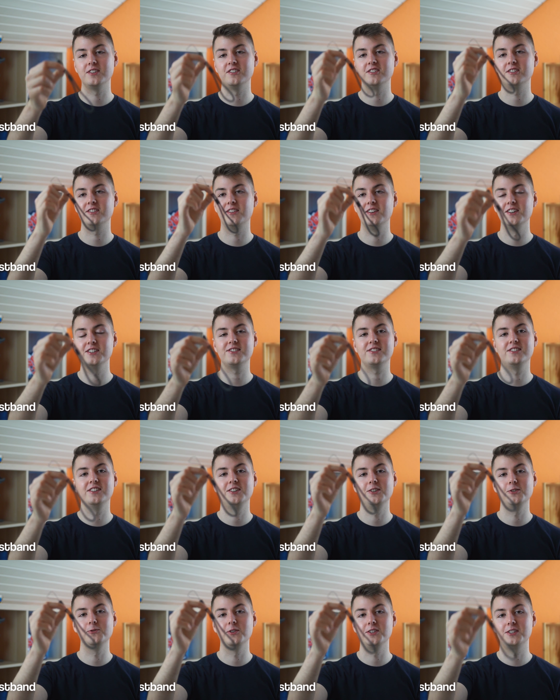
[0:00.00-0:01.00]
is this
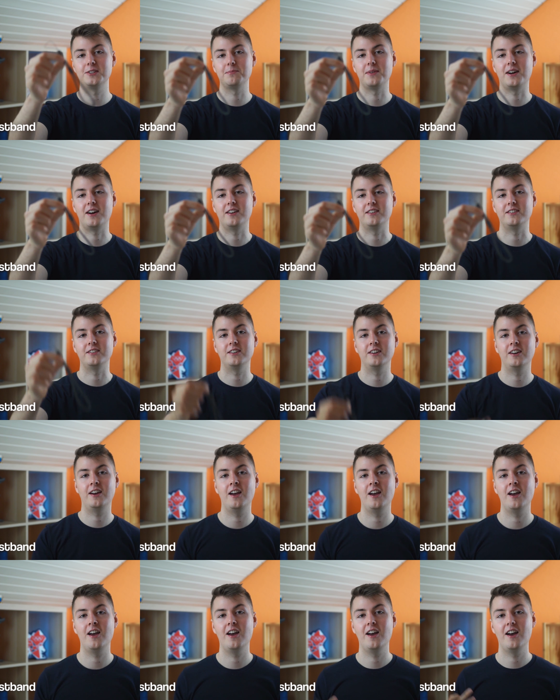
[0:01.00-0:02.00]
little wristband.
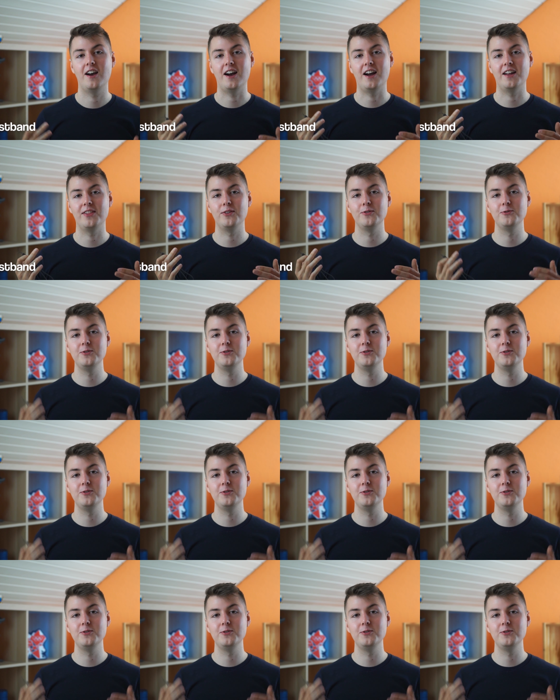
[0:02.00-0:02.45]
And the